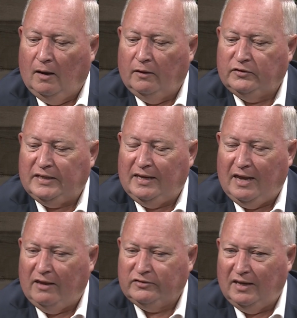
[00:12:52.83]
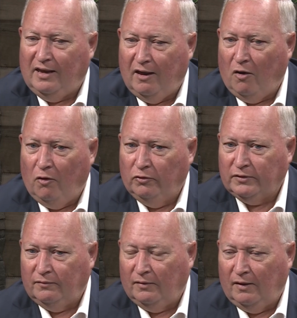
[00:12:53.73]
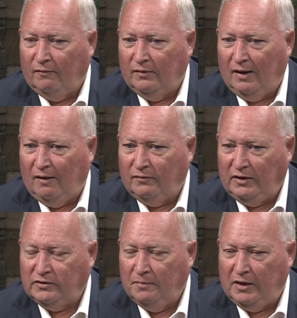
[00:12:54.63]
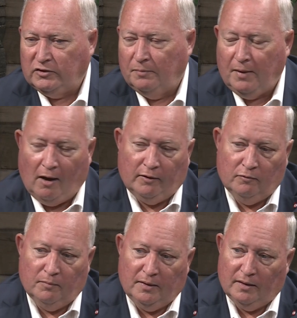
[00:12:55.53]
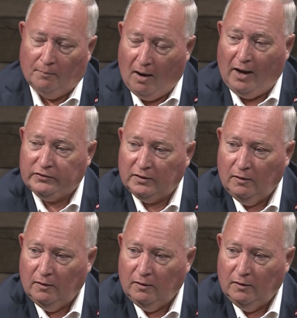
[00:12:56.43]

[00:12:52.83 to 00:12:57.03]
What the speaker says: CAOs of each municipality would be the boss,